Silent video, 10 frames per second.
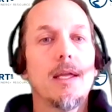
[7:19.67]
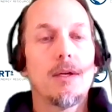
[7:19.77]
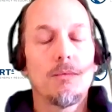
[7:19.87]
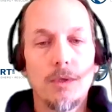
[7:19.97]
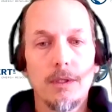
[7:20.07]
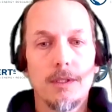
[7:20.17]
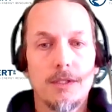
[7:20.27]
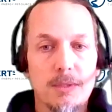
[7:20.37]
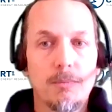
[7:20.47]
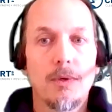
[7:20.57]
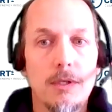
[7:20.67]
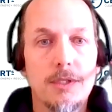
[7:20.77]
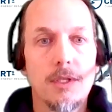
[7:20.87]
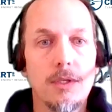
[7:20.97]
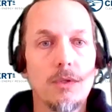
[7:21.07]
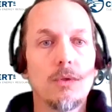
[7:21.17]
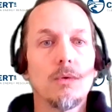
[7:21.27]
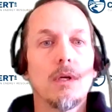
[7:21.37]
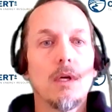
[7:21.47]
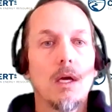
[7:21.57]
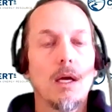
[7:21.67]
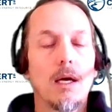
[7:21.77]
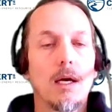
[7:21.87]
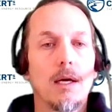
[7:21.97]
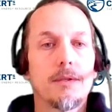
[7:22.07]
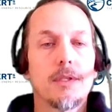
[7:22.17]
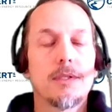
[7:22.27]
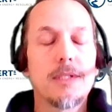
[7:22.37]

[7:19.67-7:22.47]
it really spurs you to